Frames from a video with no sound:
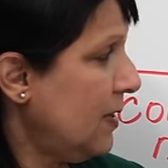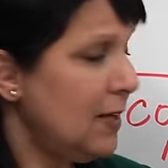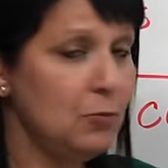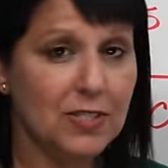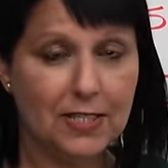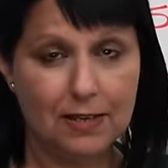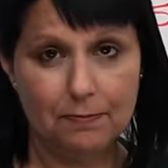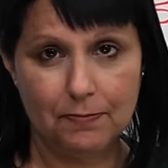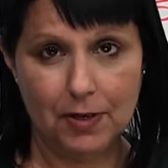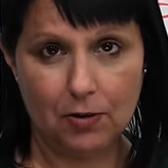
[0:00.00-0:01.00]
Then we
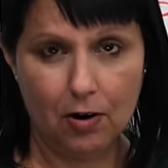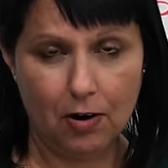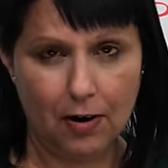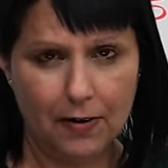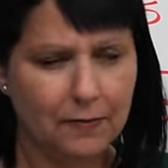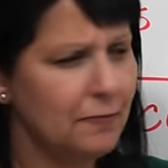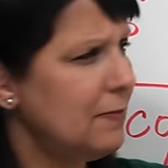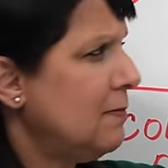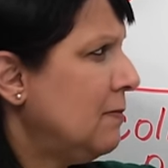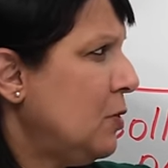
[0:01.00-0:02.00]
say there are.
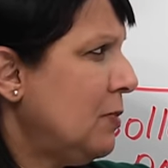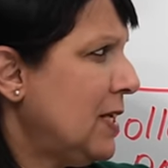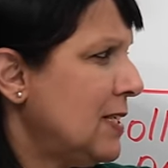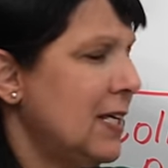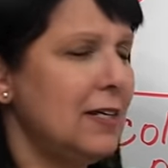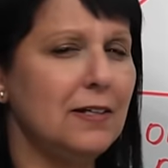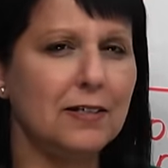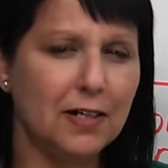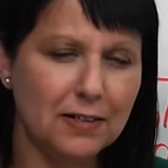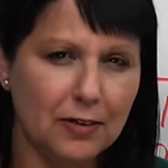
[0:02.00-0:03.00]
You might say
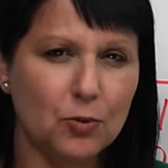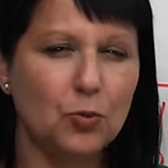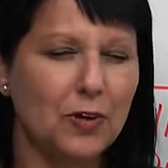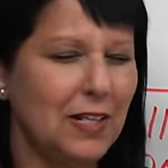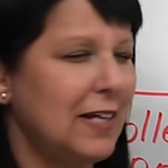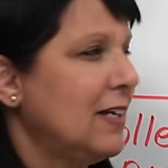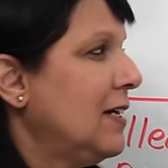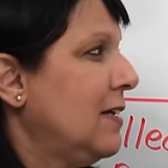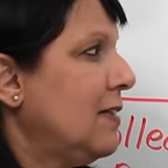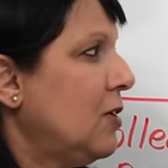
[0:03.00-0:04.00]
another word like
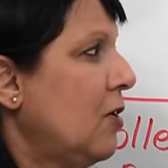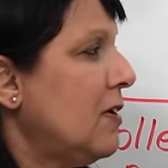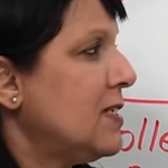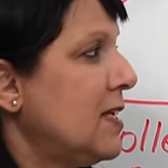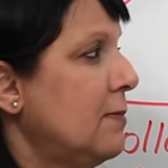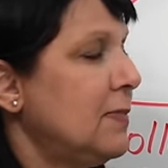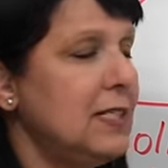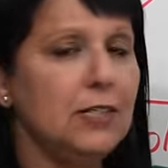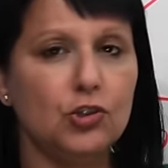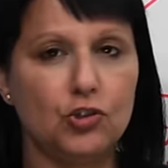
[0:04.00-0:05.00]
there are some
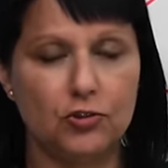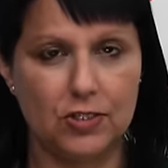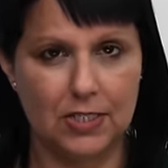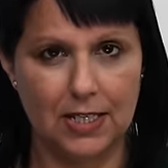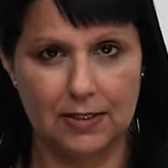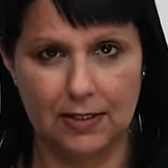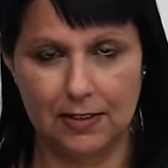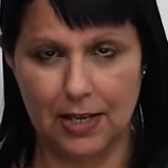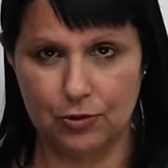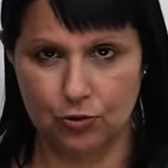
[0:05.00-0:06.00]
teachers in the
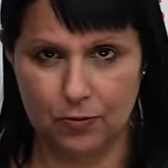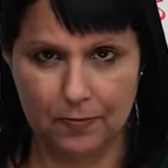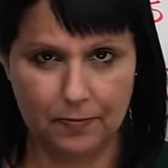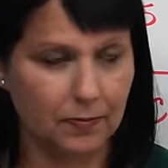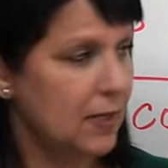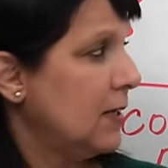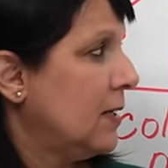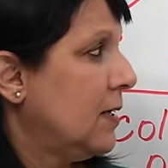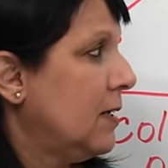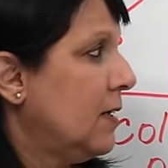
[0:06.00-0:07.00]
classroom.
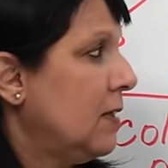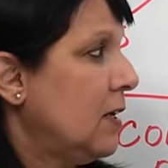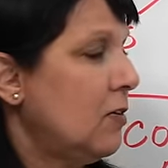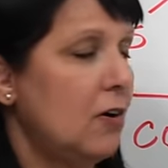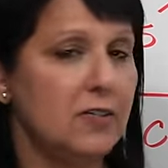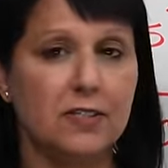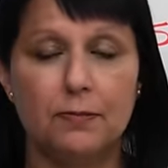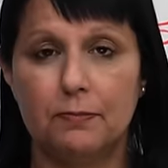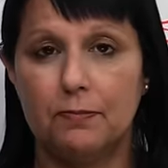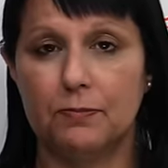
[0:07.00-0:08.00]
There are
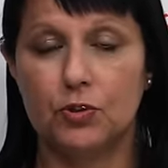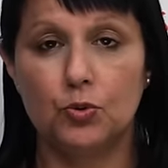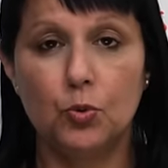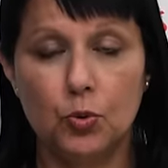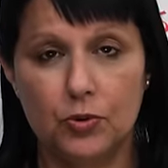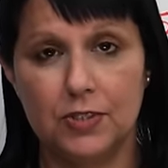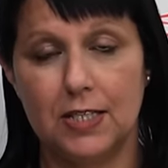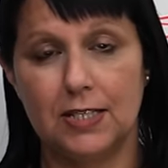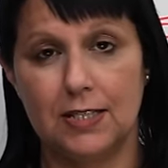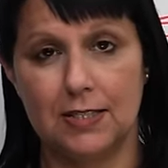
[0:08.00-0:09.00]
some schools
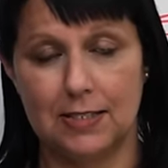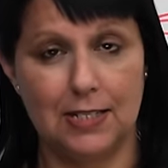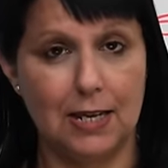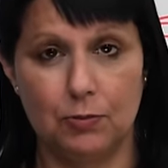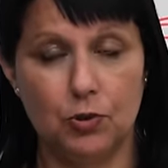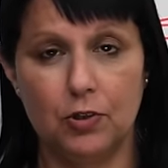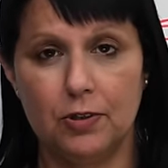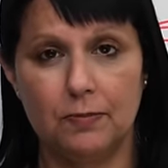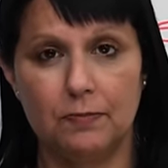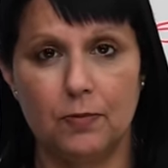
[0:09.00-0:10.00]
in this neighborhood,
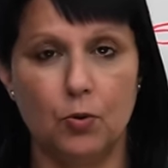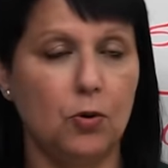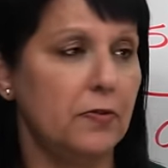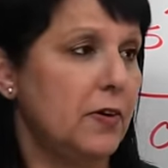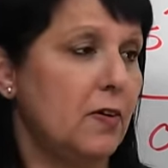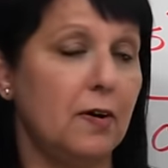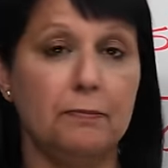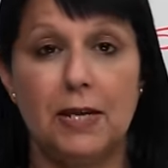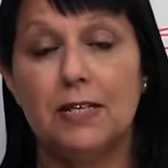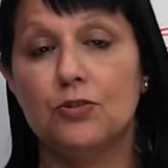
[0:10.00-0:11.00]
or there are
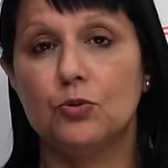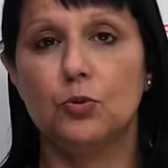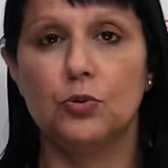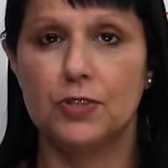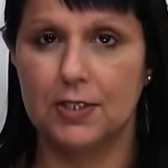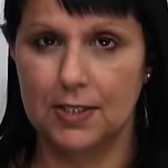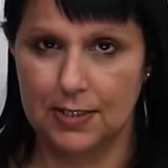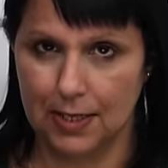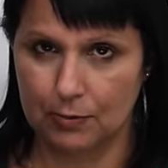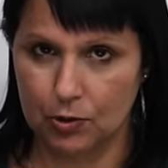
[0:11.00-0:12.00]
many schools in
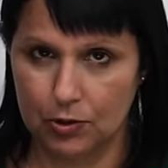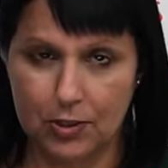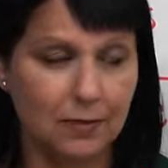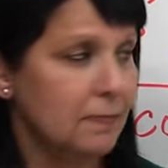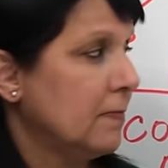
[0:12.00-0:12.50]
this neighborhood